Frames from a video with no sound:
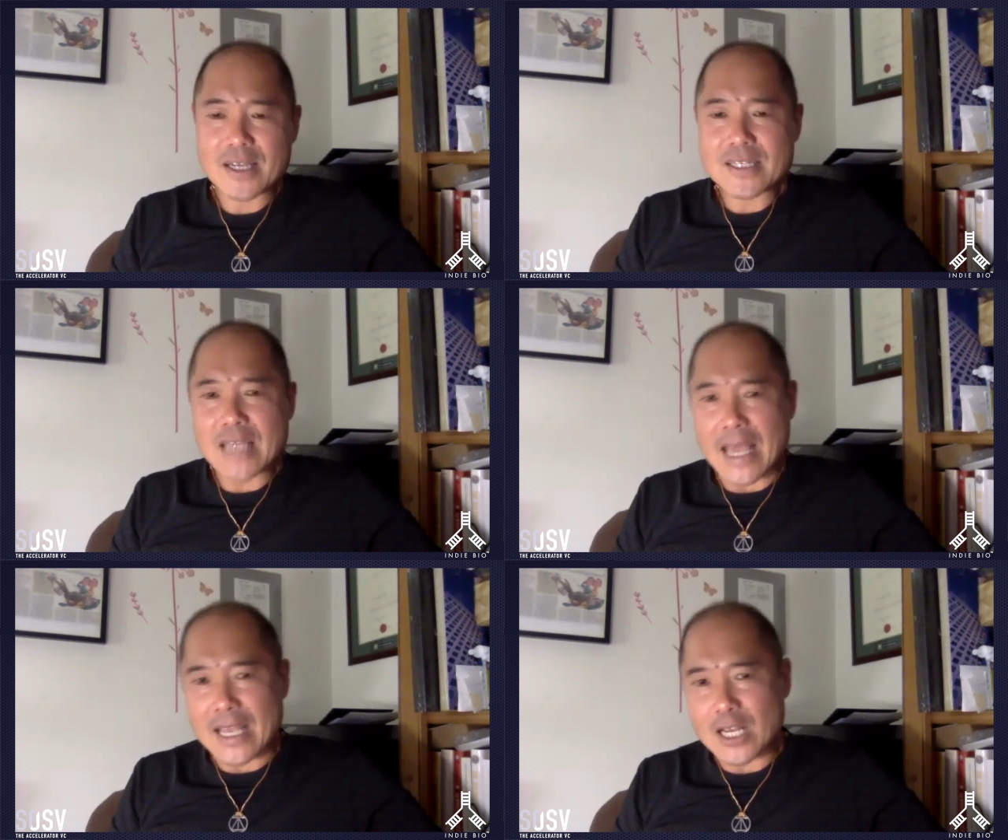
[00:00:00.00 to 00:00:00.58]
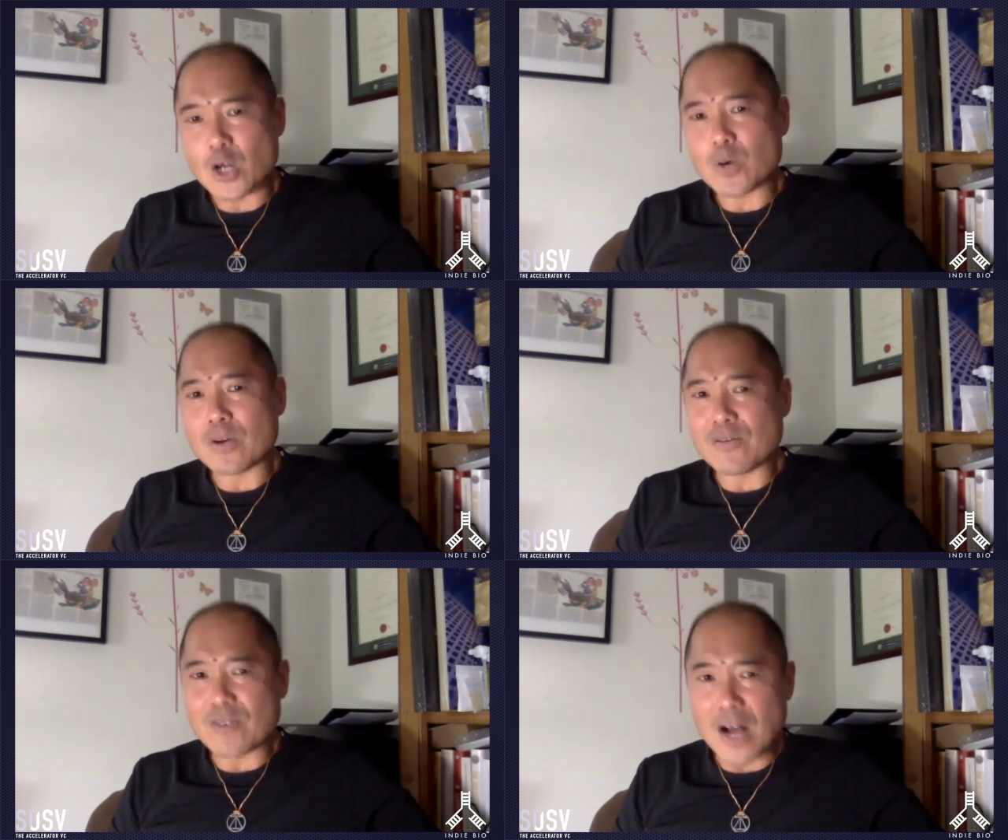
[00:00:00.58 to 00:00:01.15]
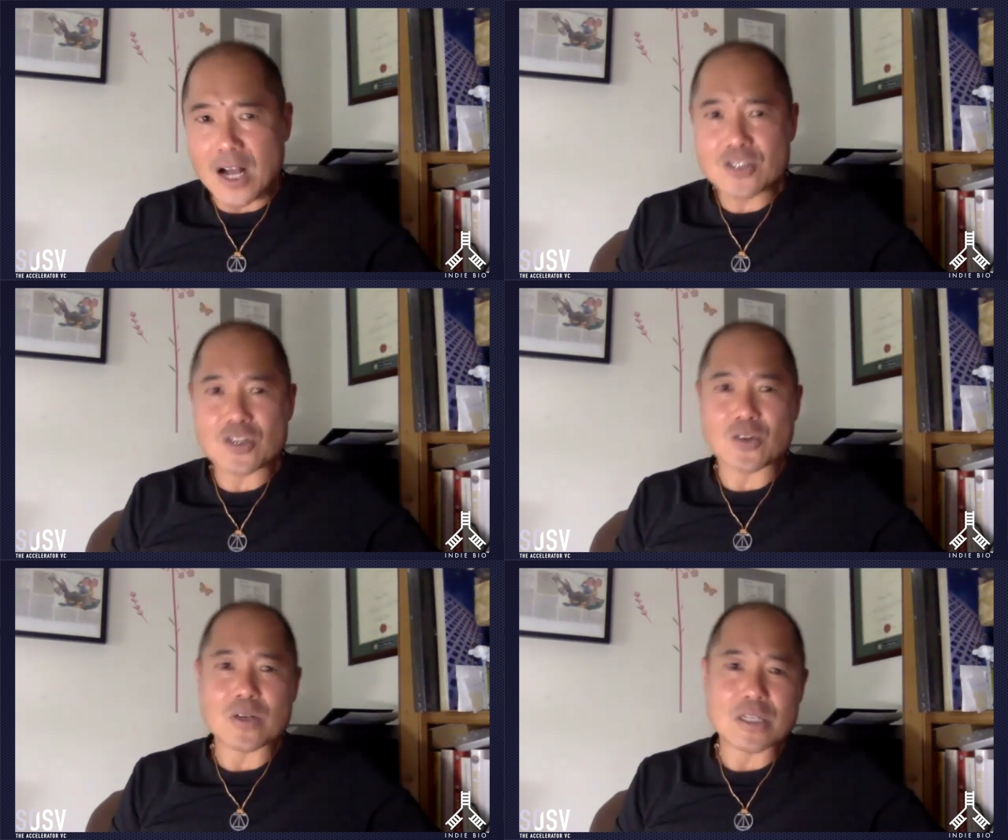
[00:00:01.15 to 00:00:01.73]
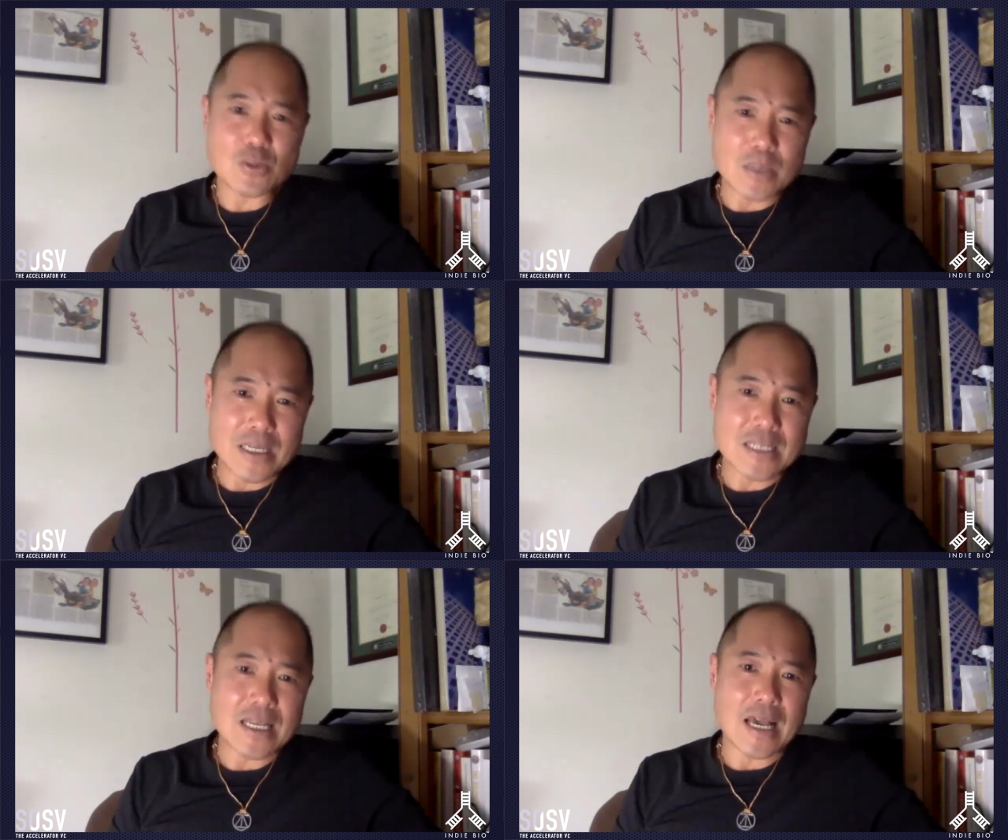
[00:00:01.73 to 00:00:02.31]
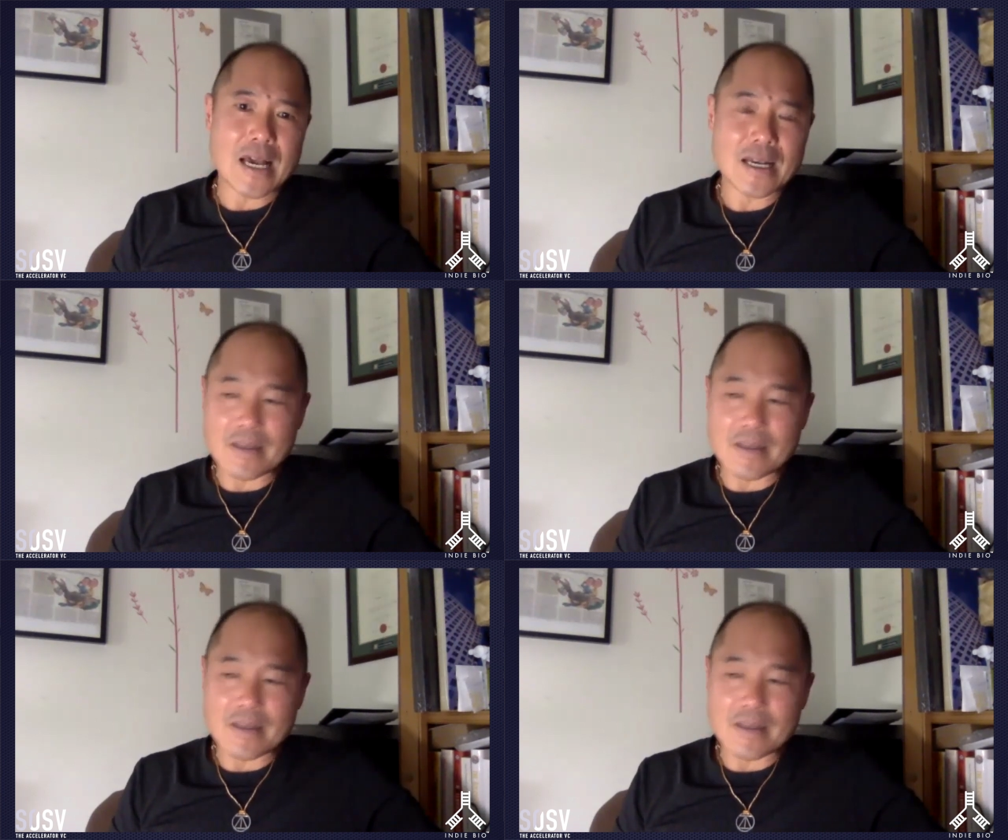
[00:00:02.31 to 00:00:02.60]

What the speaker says: Tango and Voxer and TweetDeck.